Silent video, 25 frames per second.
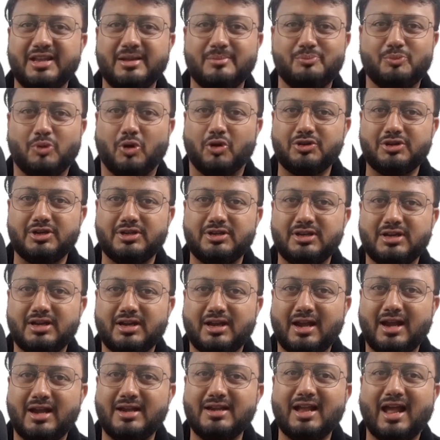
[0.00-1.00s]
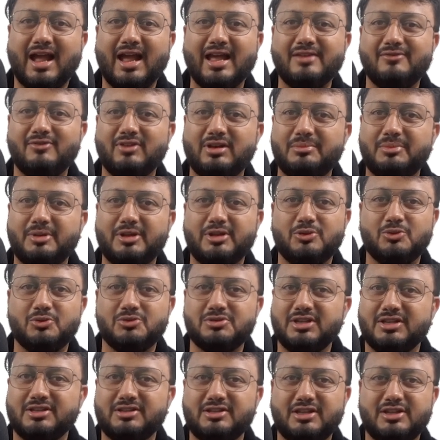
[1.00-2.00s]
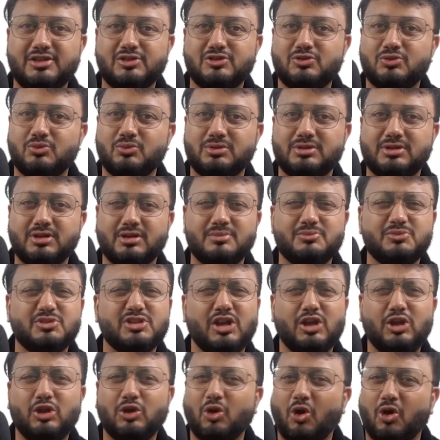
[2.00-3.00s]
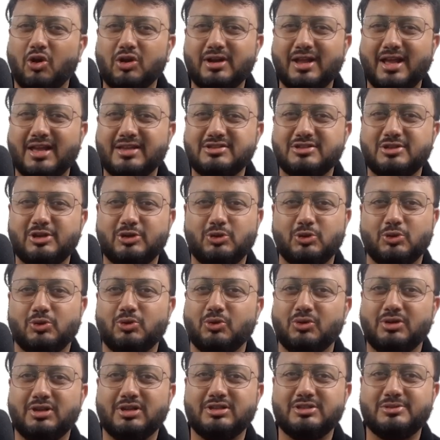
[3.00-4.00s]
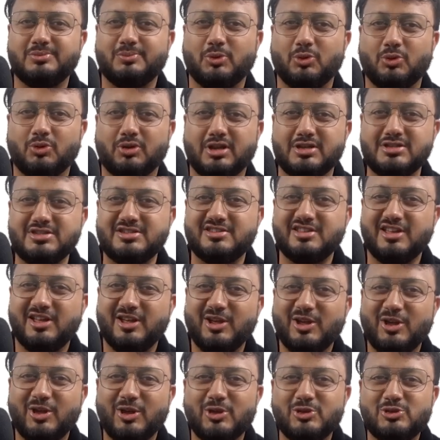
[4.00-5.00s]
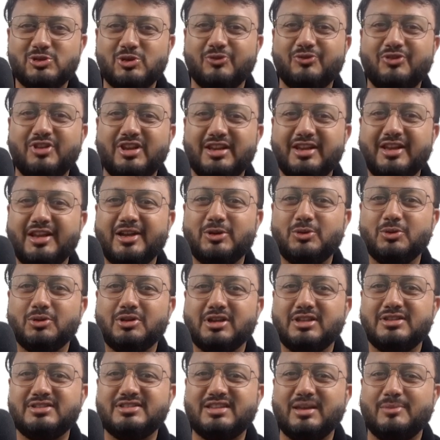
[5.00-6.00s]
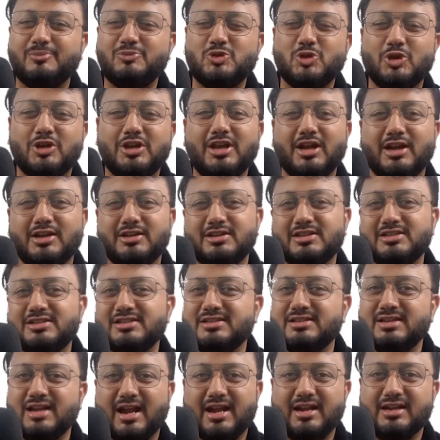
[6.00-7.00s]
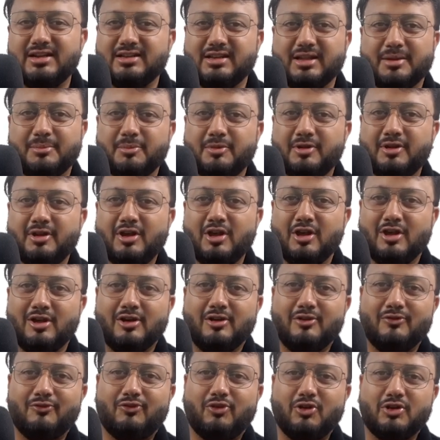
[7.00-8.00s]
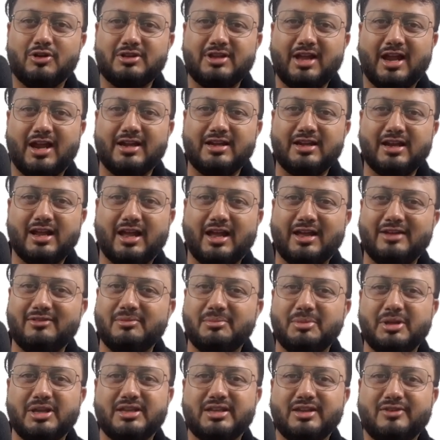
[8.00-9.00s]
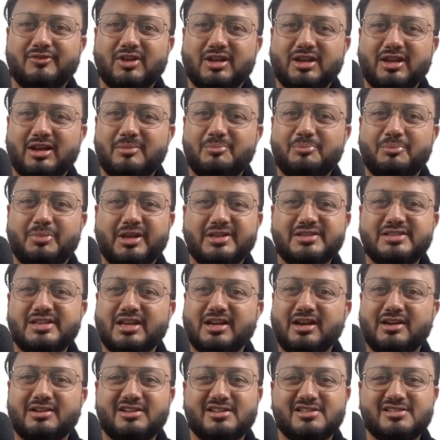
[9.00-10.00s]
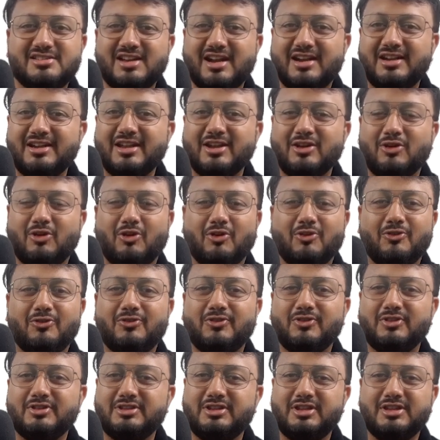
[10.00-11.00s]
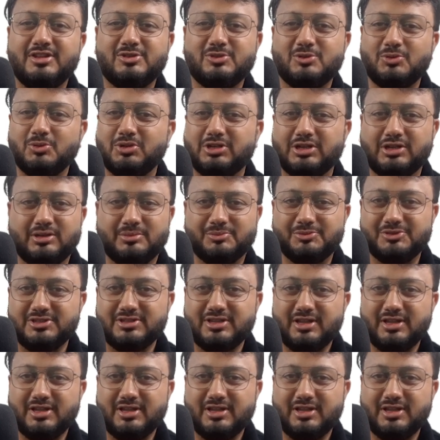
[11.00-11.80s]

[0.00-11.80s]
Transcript: important, and I will be using these two terms a lot as the tutorials progress. So we need to conceptually understand them. For that, I will be giving a basic understanding of these two terms.